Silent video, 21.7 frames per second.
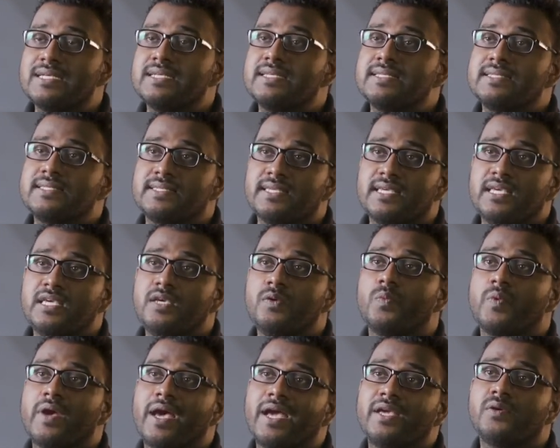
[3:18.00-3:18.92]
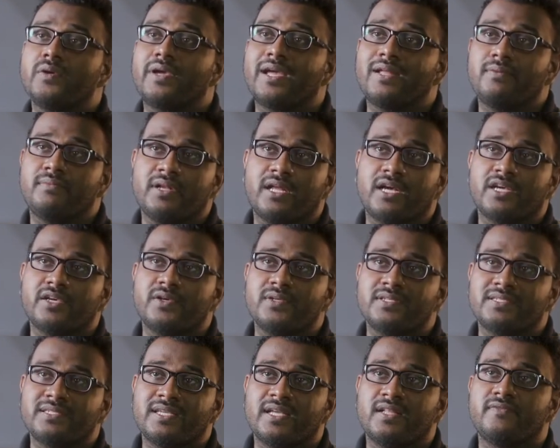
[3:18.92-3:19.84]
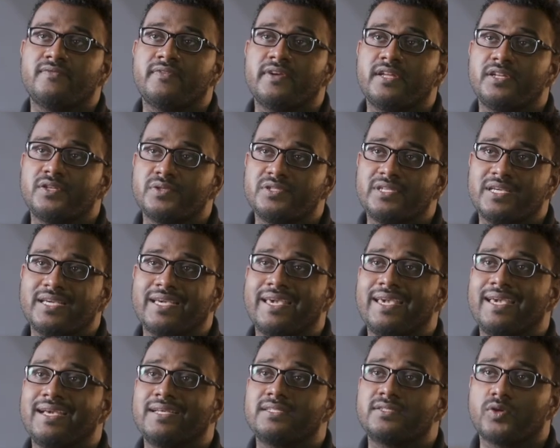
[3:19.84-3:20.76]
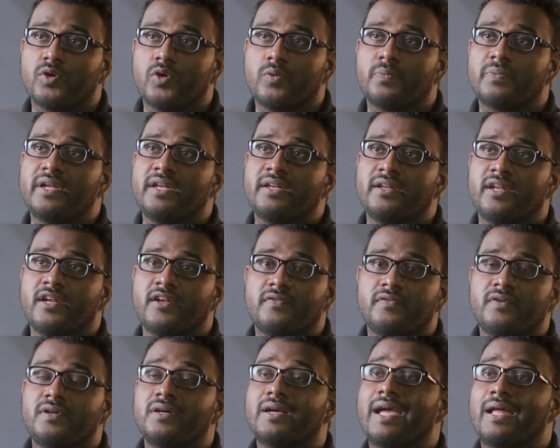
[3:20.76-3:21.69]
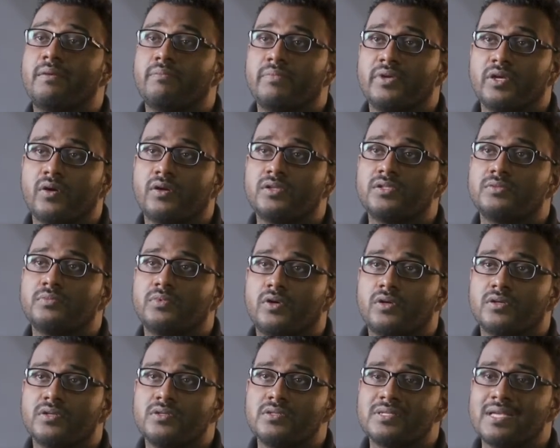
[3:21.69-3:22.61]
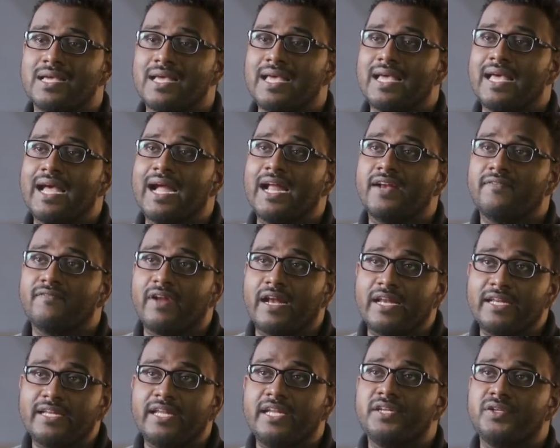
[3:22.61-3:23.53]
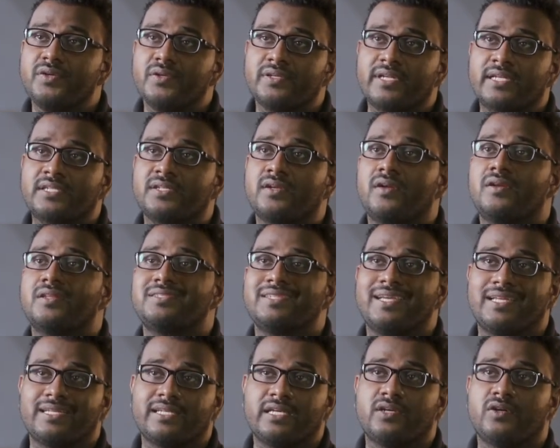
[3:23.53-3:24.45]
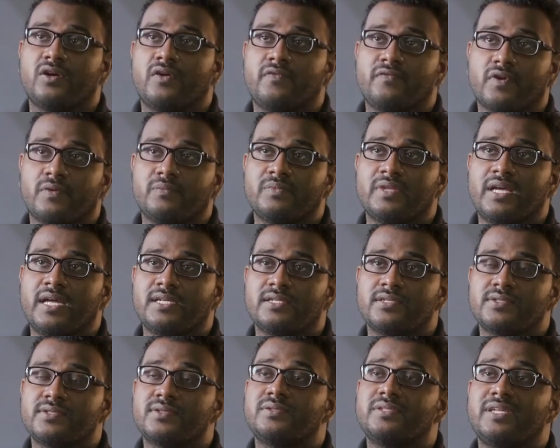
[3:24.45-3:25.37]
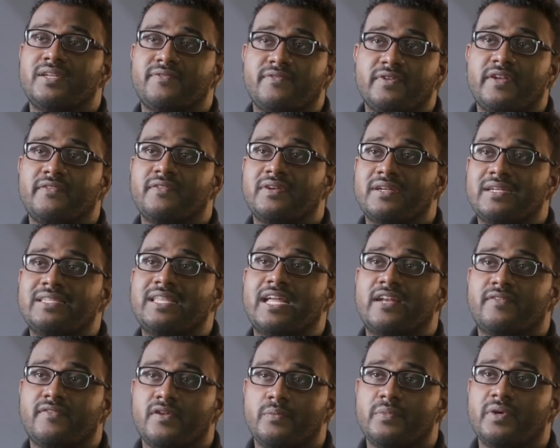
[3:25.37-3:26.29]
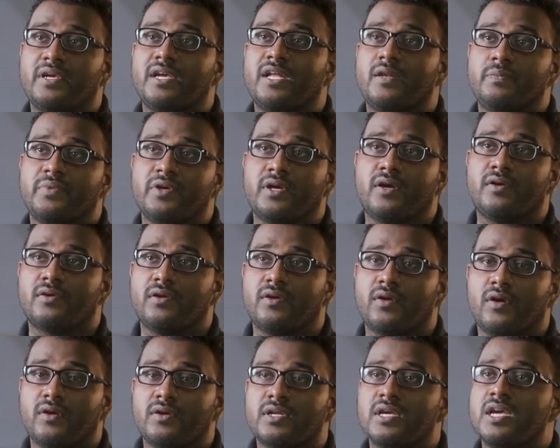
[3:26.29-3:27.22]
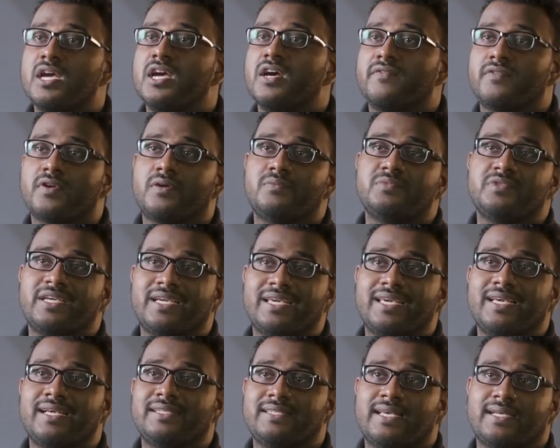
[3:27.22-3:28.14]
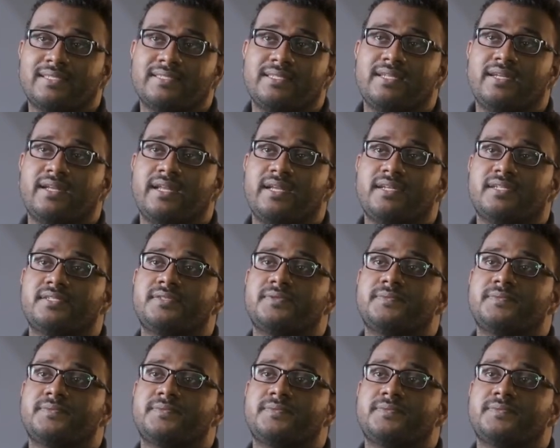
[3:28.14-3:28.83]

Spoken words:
see where you can plug yourself into JKX corporate network and beyond the border, and validate your technology and kick off from that. So definitely that will help you out a lot from JKX Accelerator.